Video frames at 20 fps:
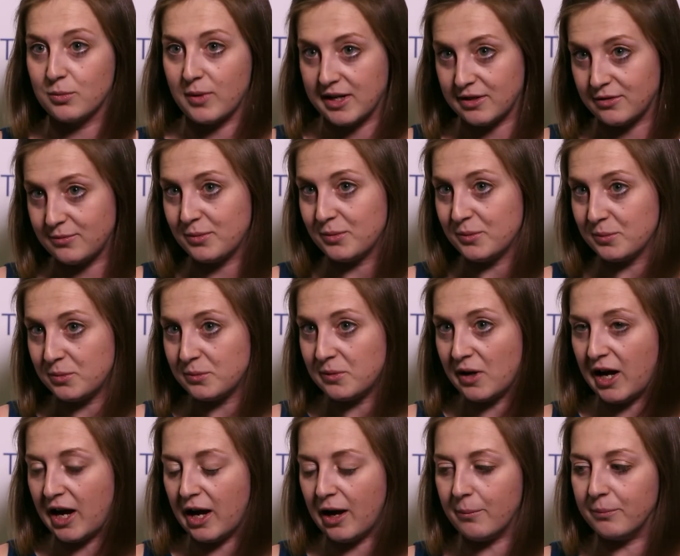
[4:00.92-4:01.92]
where
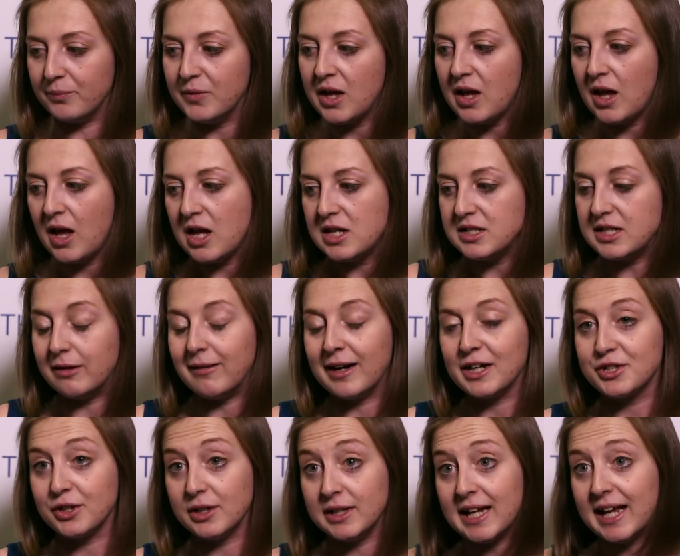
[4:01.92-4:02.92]
to
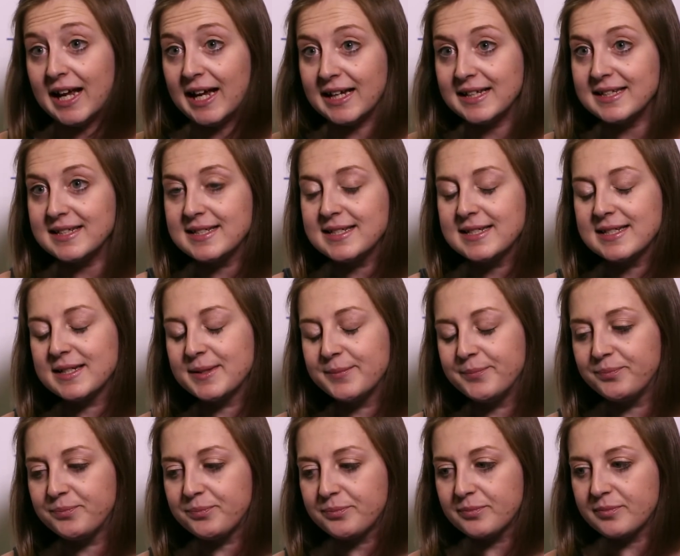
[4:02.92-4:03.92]
direct your list.
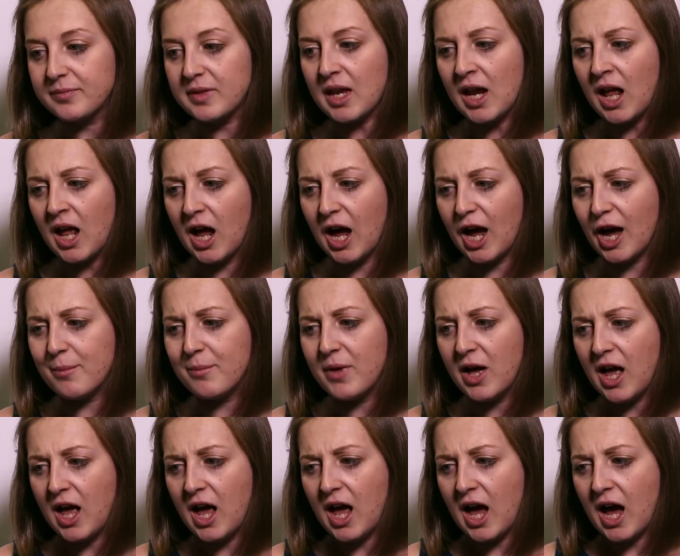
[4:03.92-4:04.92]
I
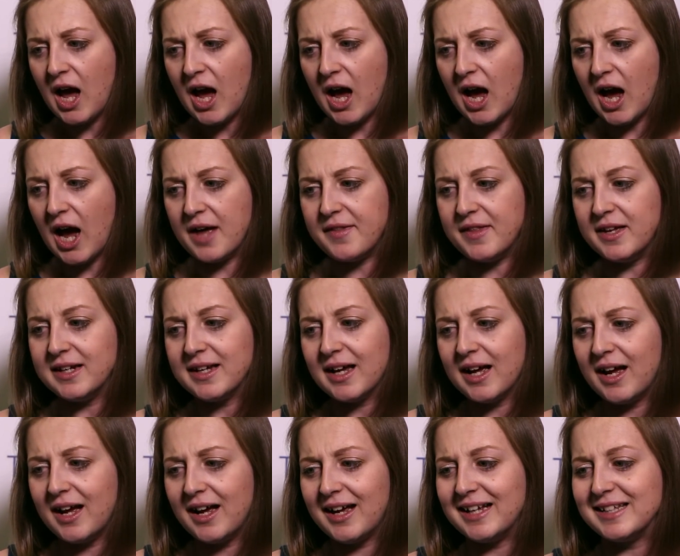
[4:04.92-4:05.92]

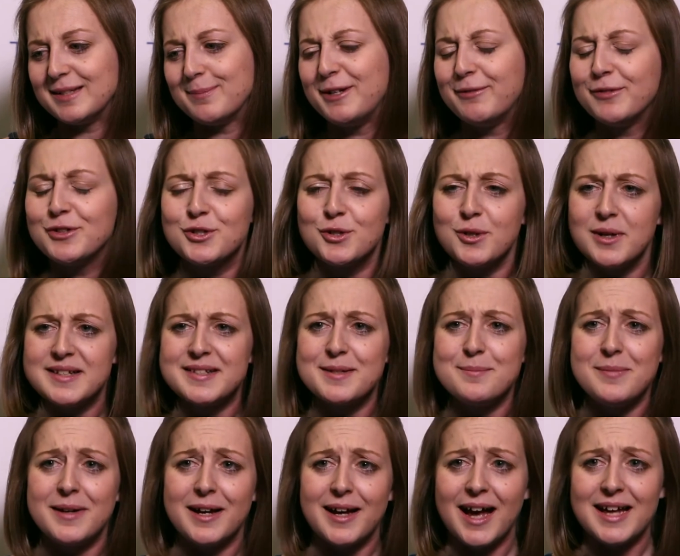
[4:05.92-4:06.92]
think it's a bit of a
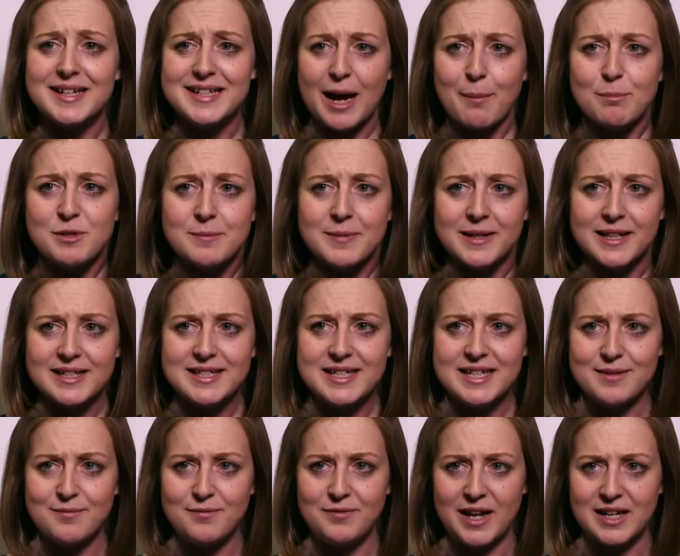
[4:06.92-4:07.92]
truism, but
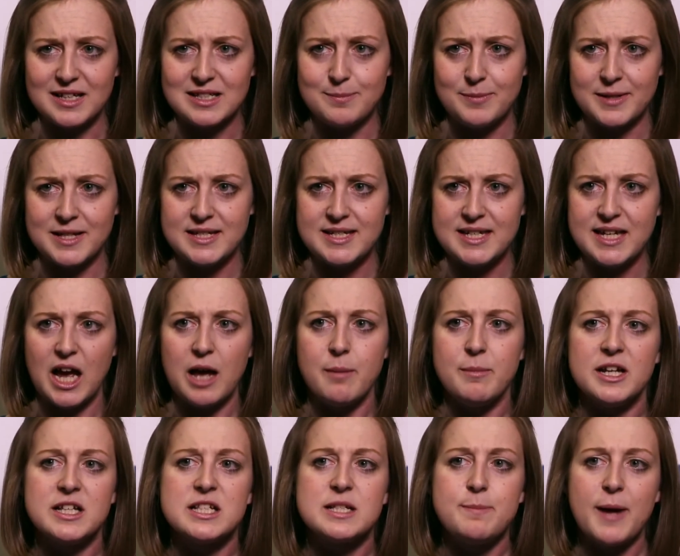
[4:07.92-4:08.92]
adaptability and flexibility, I
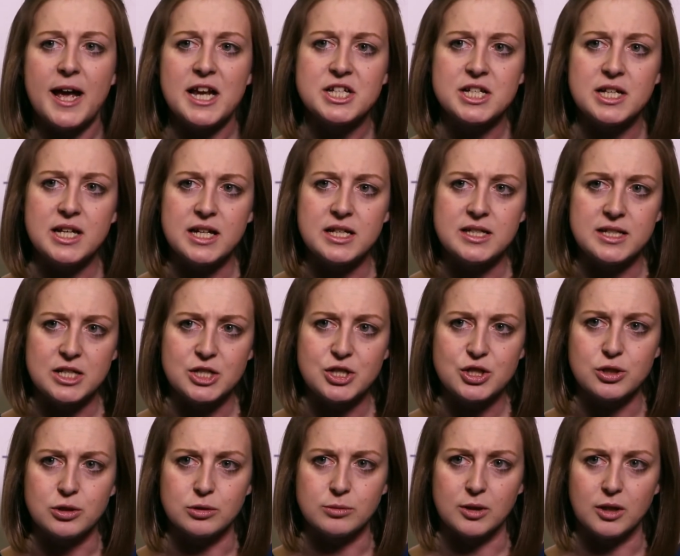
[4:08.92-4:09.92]
mean, especially in
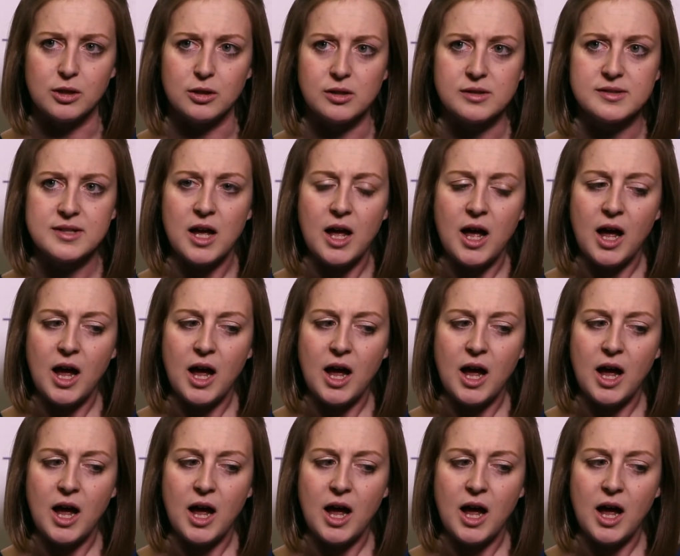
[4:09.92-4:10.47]
digital roles,